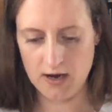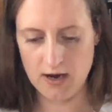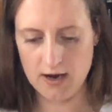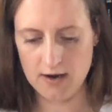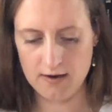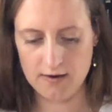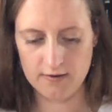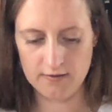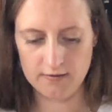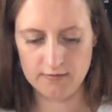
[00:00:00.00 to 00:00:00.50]

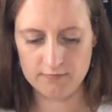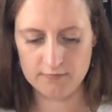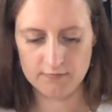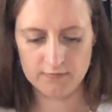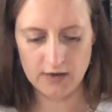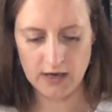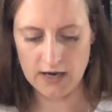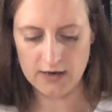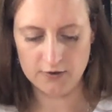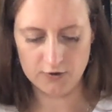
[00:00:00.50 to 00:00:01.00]
and
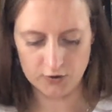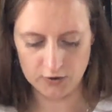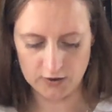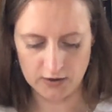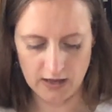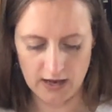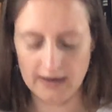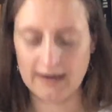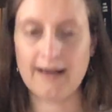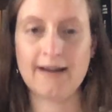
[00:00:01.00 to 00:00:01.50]
yeah, just
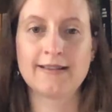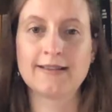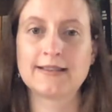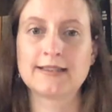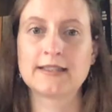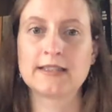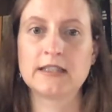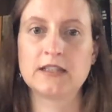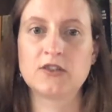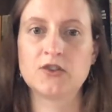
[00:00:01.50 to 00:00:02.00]
that kind of
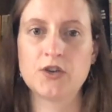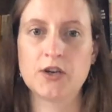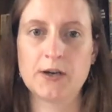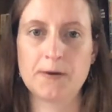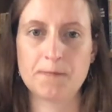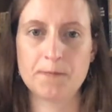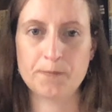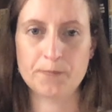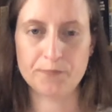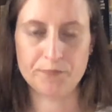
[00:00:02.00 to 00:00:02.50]
stitching
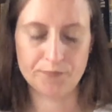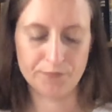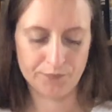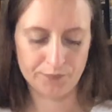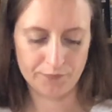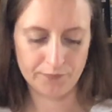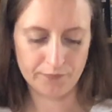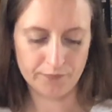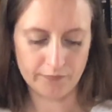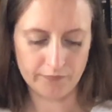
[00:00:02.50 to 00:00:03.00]

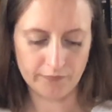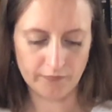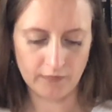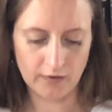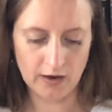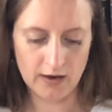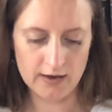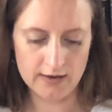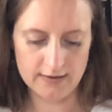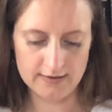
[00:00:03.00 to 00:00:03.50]

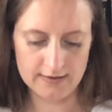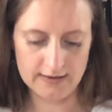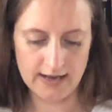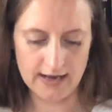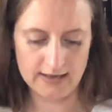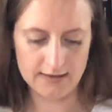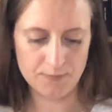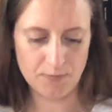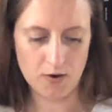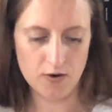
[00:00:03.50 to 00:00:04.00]
is
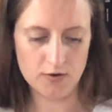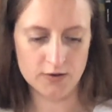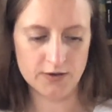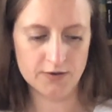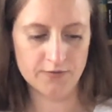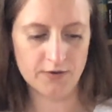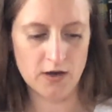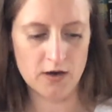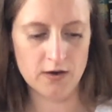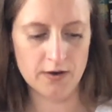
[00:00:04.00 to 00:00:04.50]
less part
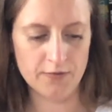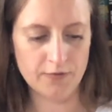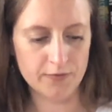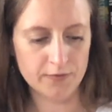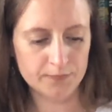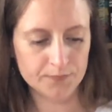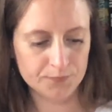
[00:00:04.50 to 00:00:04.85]
of life.